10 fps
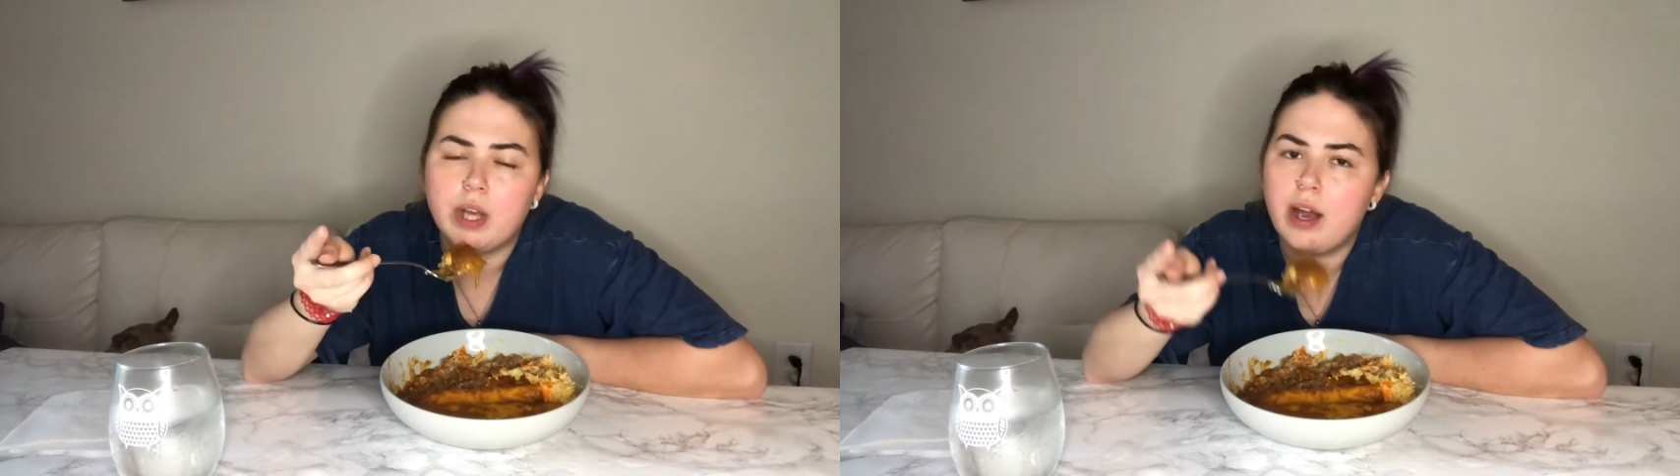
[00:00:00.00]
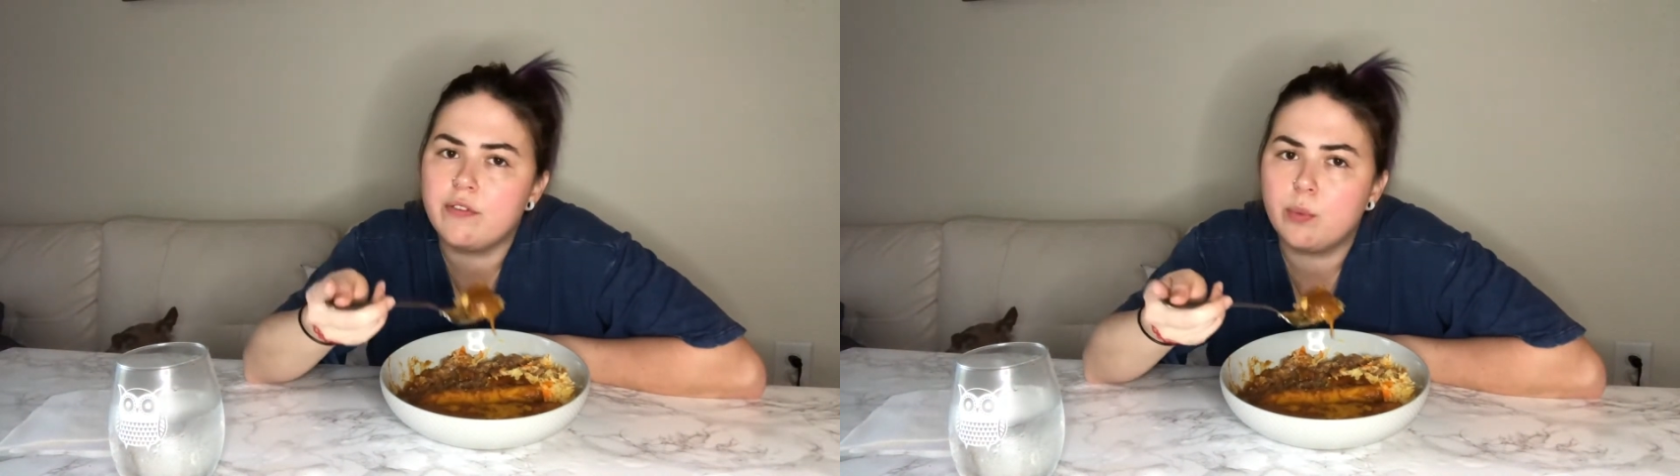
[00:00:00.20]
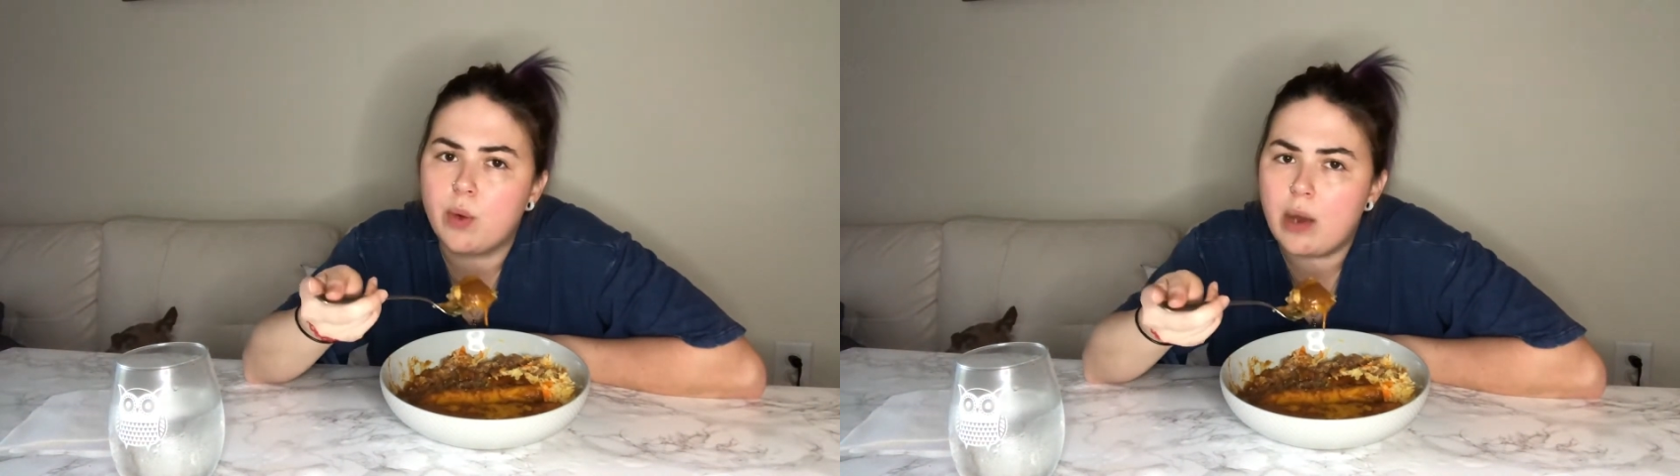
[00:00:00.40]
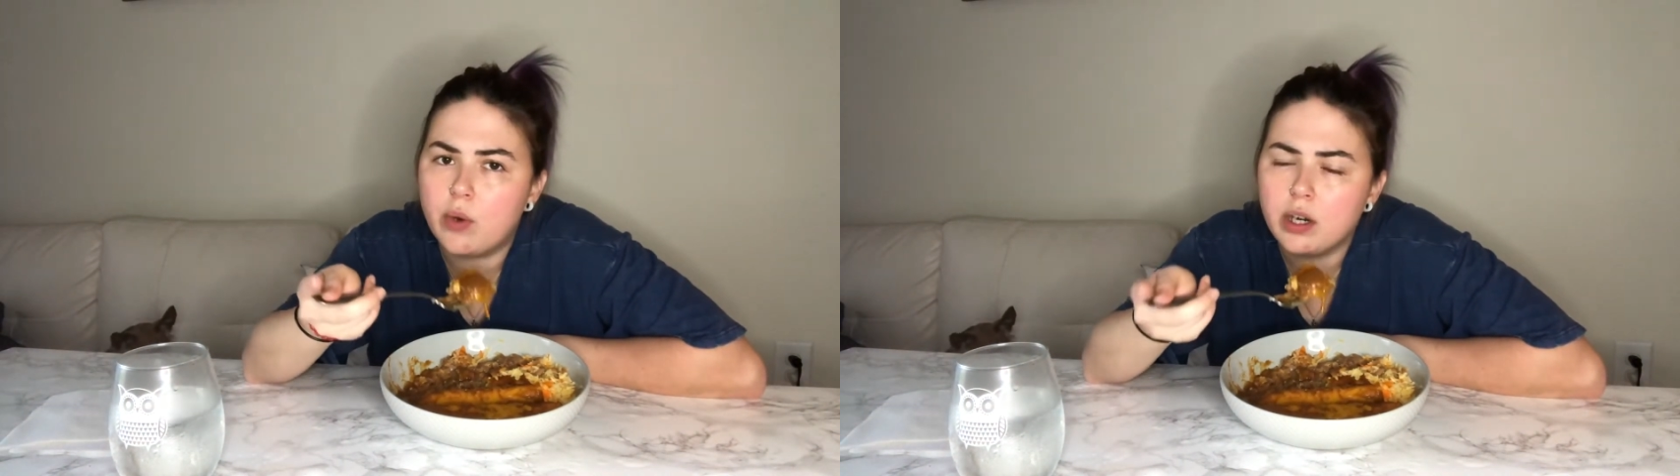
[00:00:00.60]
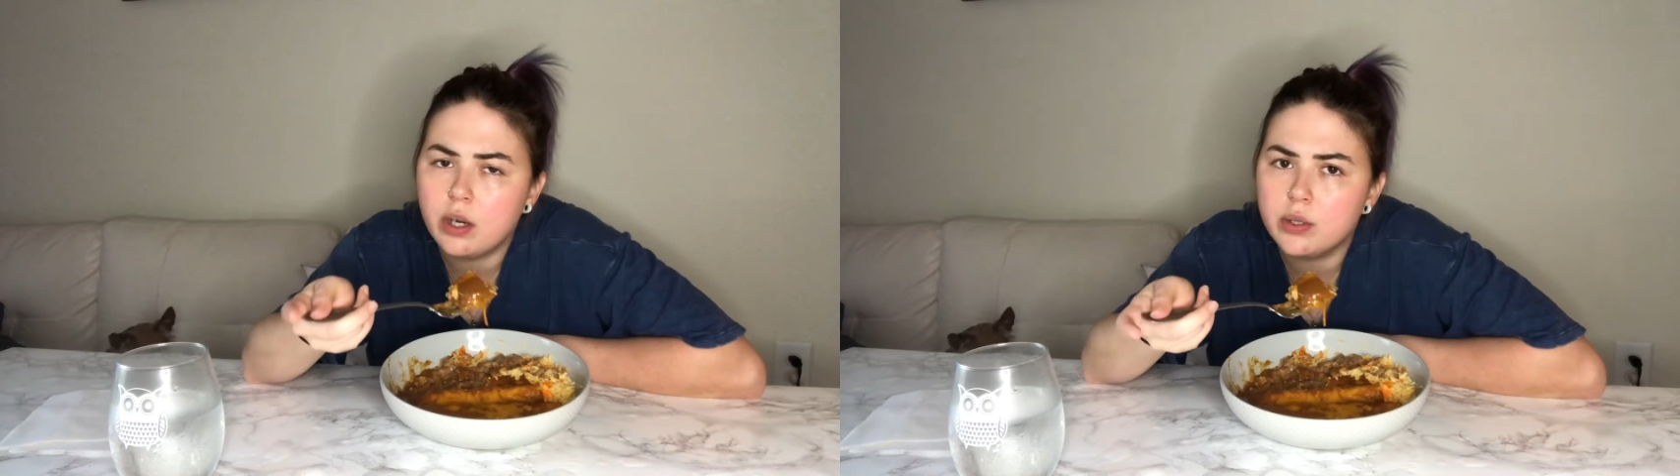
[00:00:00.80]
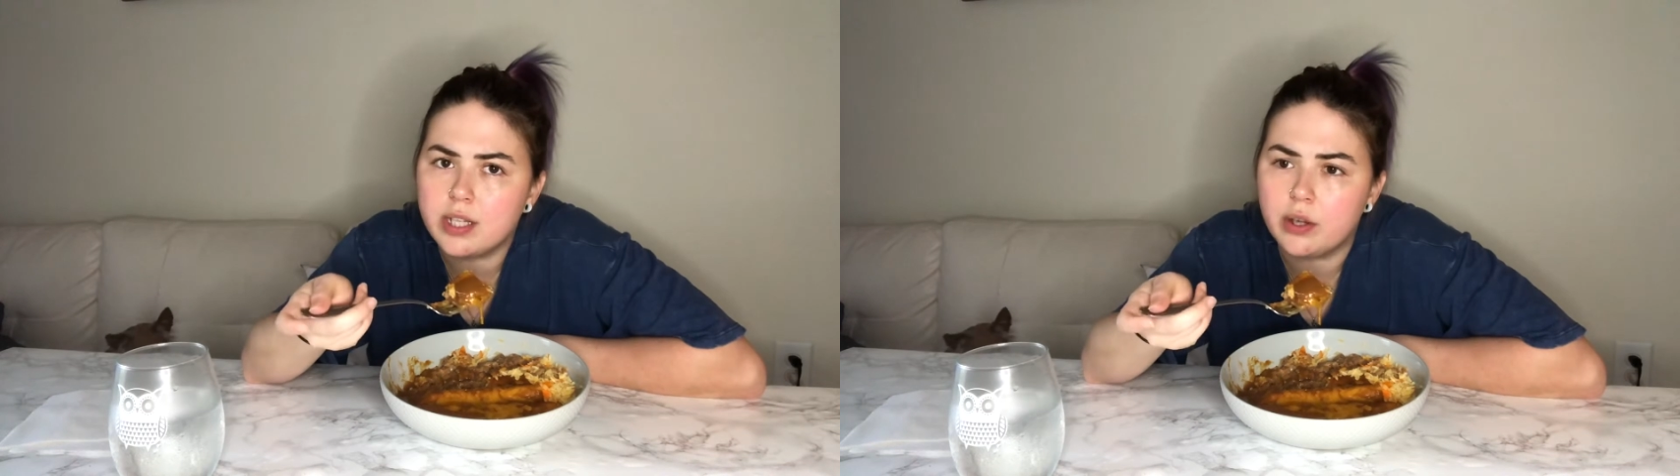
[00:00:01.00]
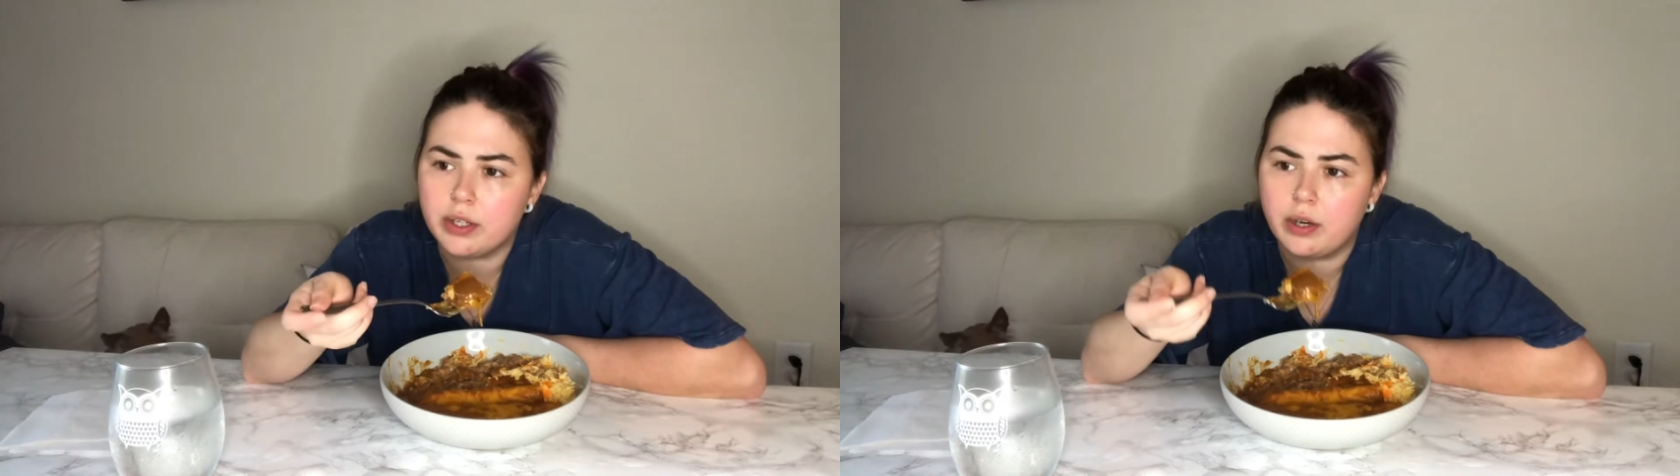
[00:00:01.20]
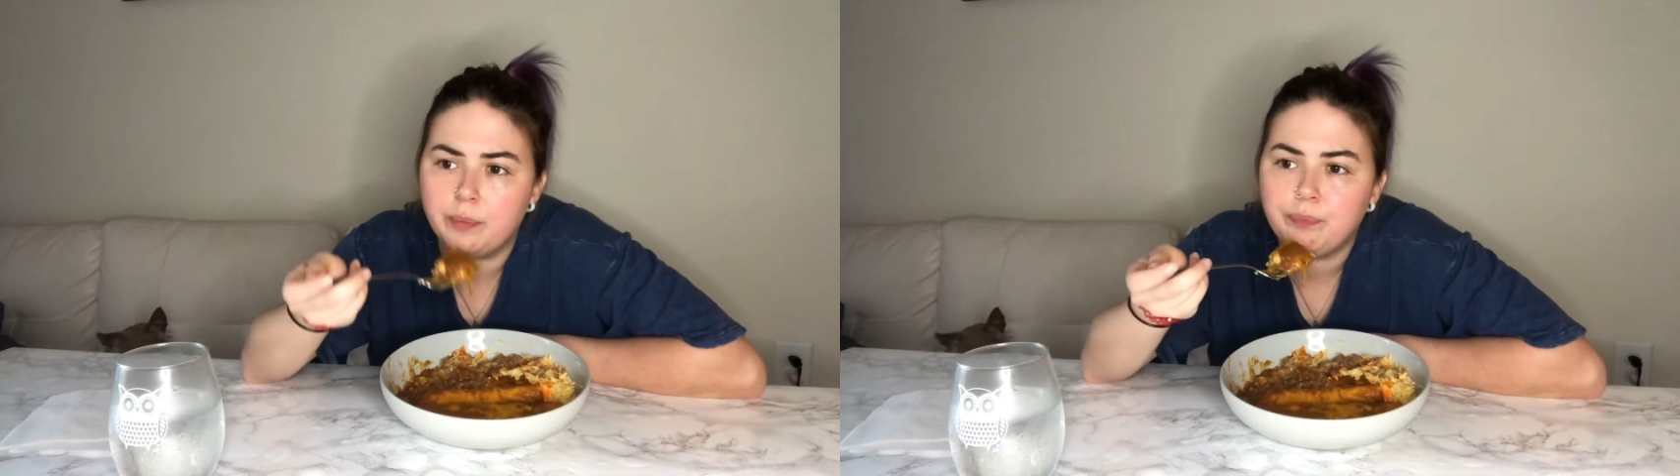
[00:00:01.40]
I work at a hotel
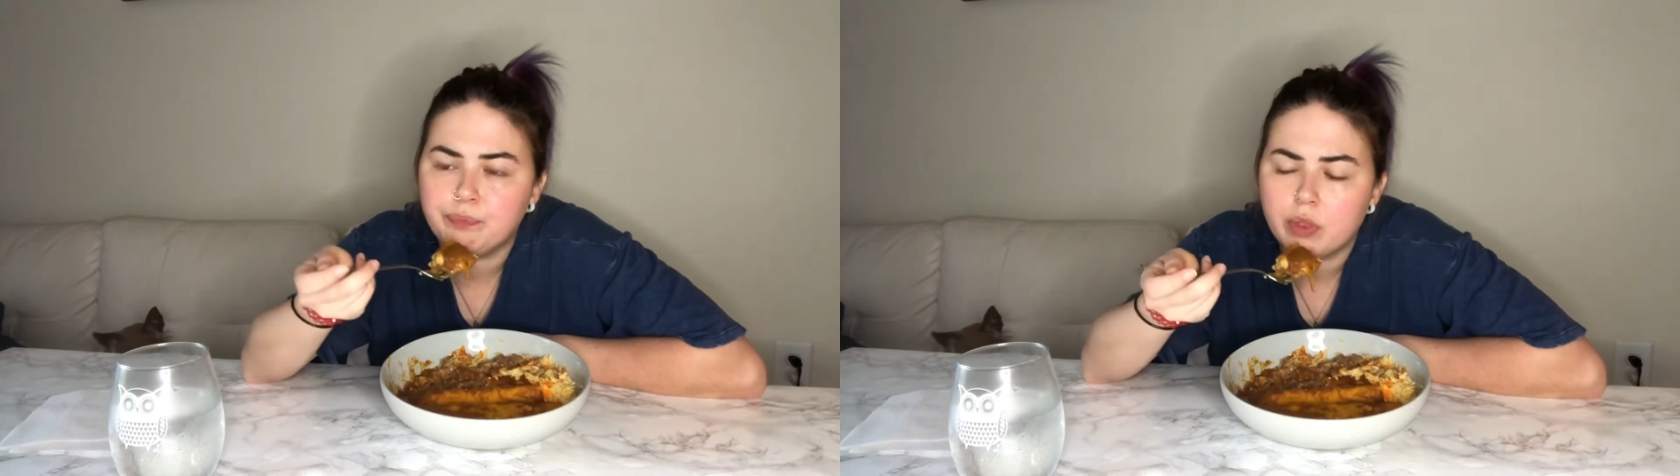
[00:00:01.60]
now.